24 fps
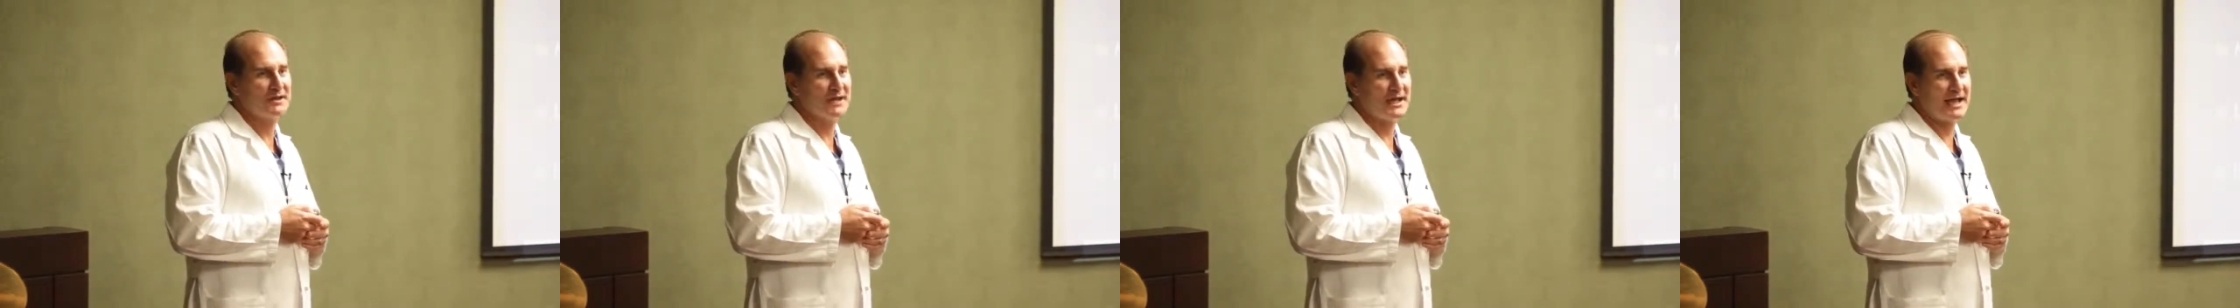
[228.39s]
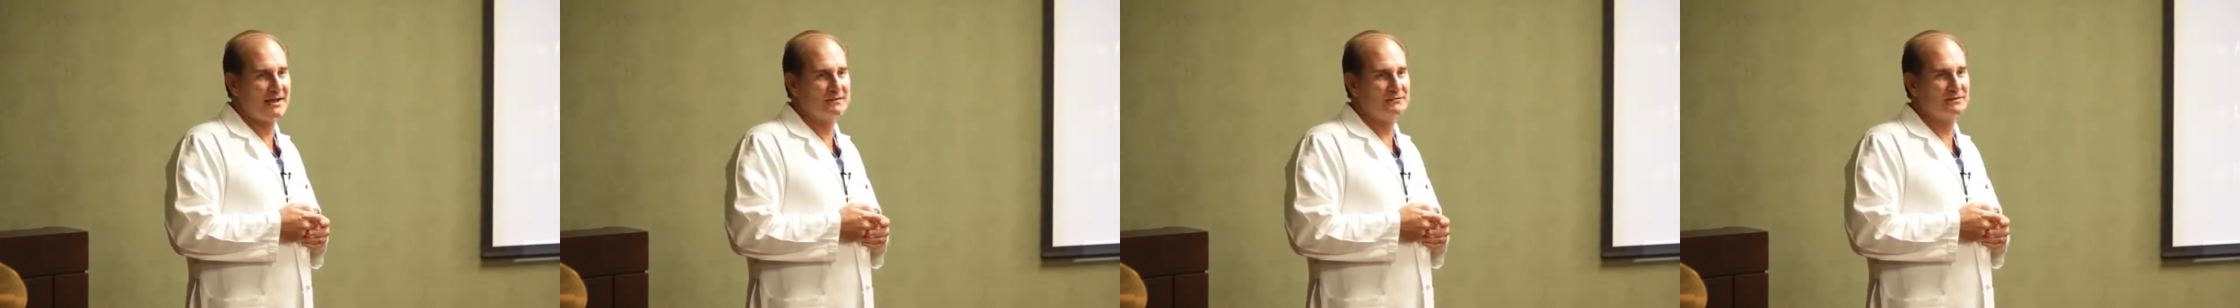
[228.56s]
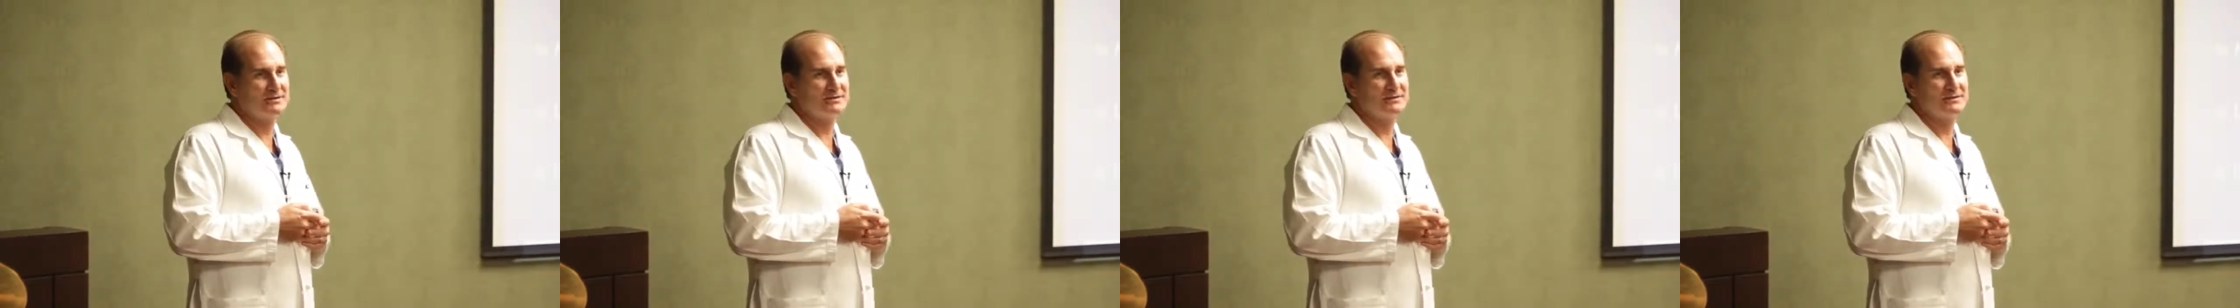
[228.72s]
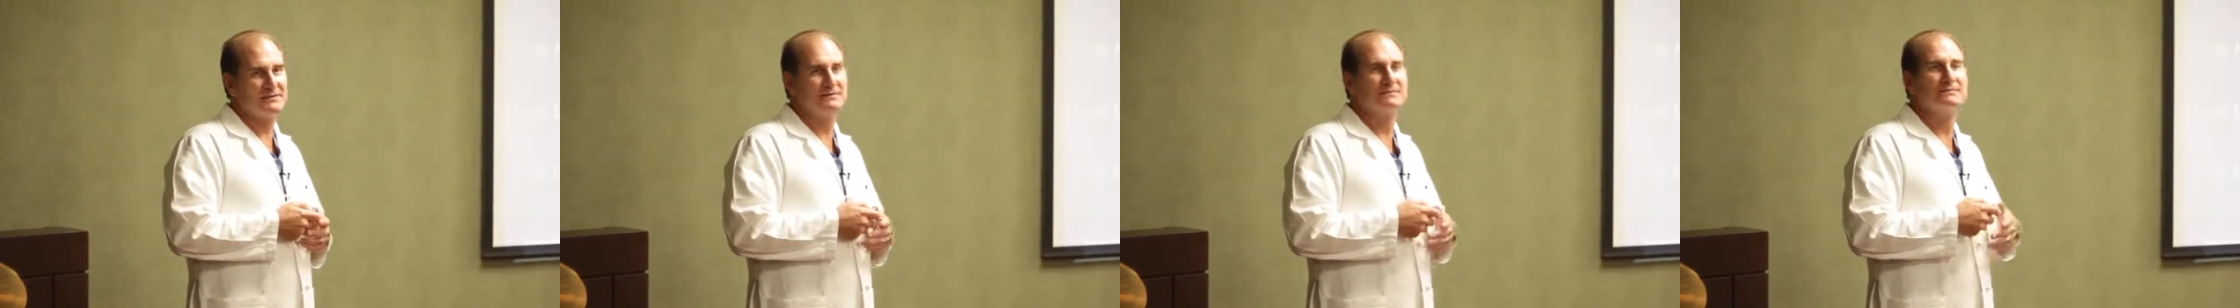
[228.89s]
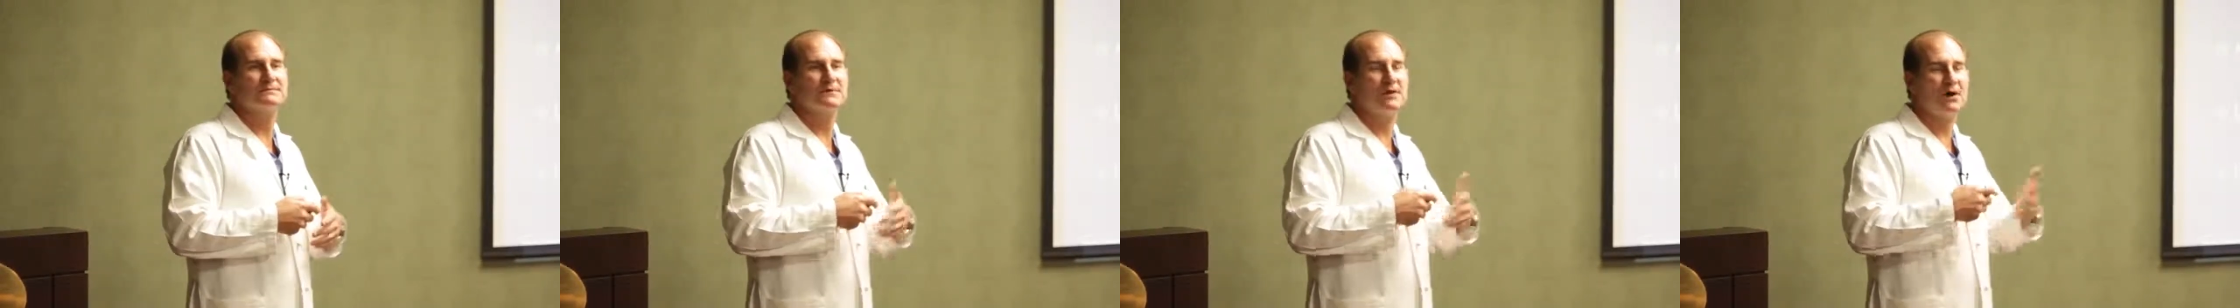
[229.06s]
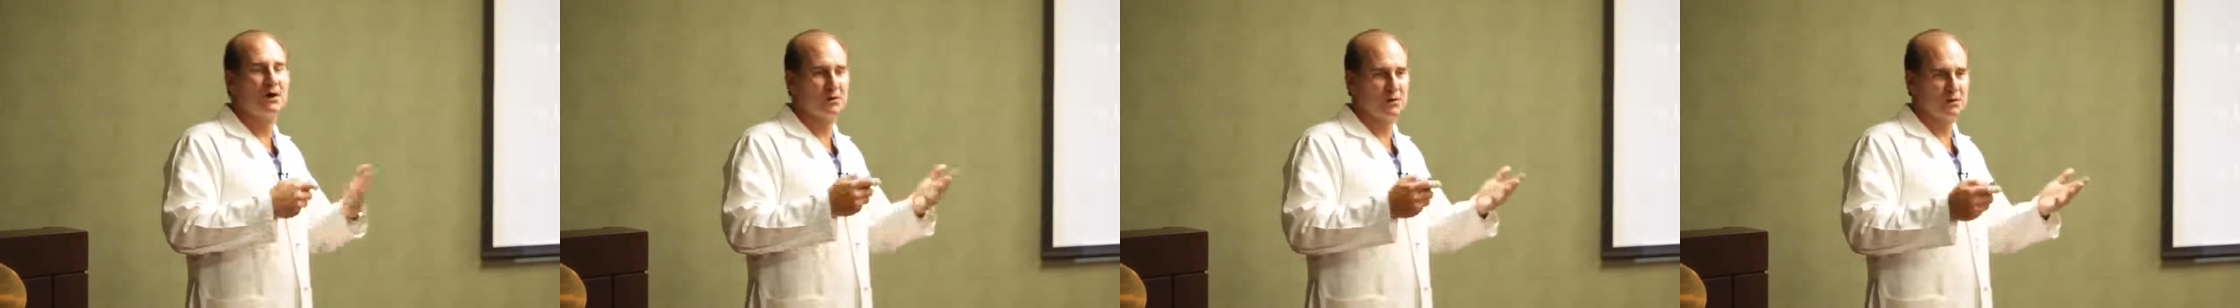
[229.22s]
They have it
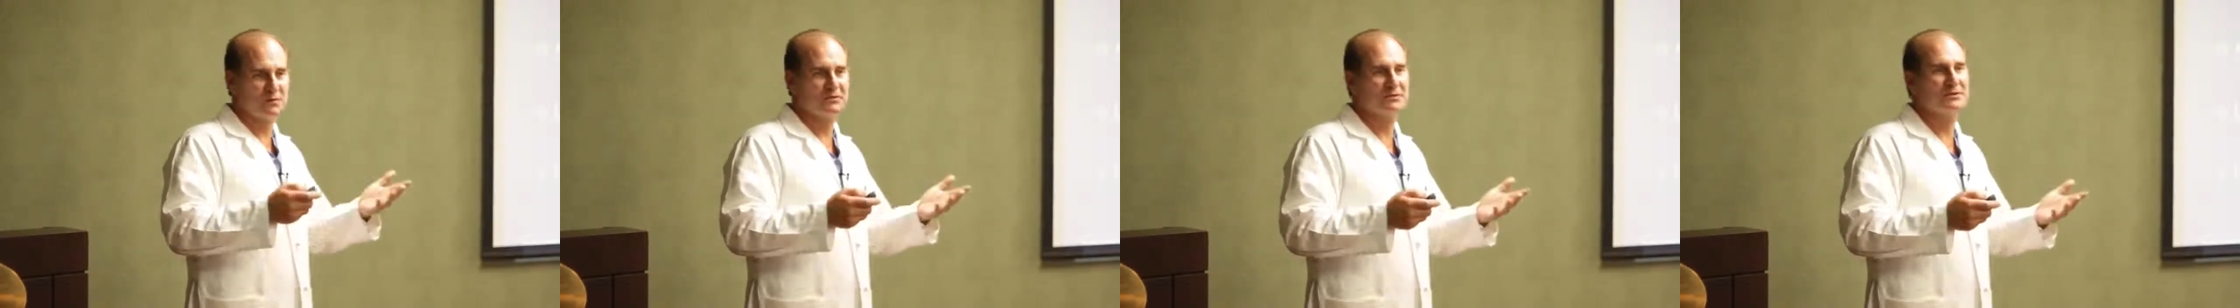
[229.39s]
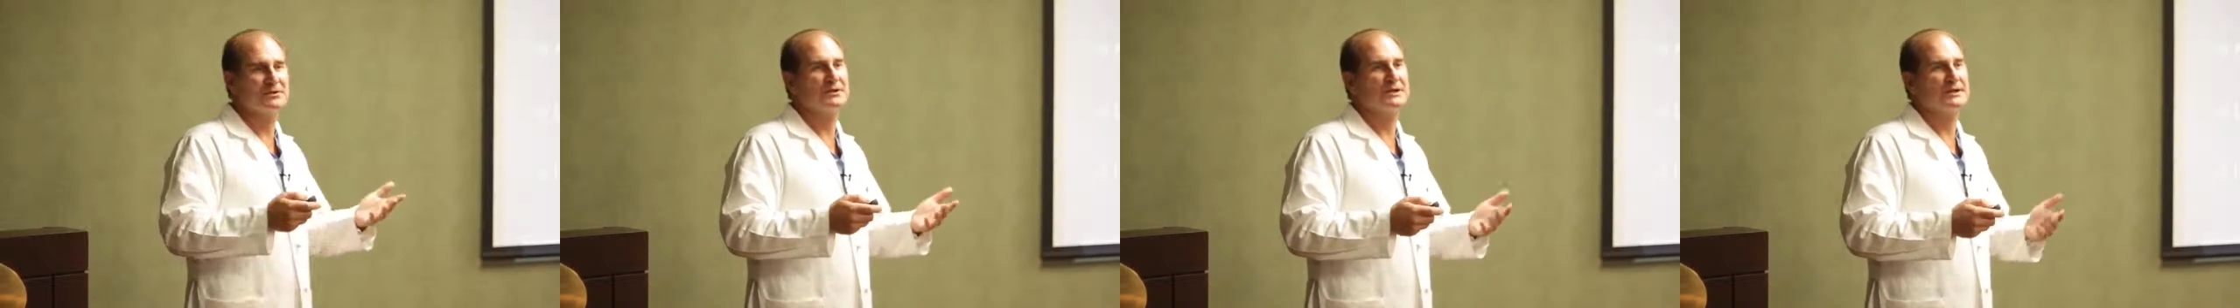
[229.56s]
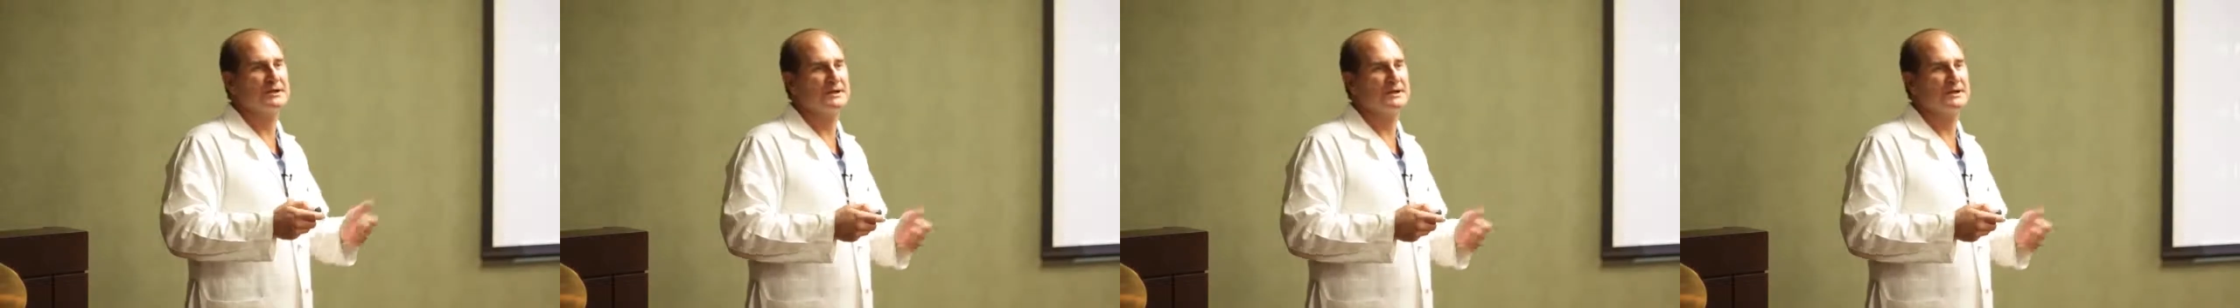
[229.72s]
all over the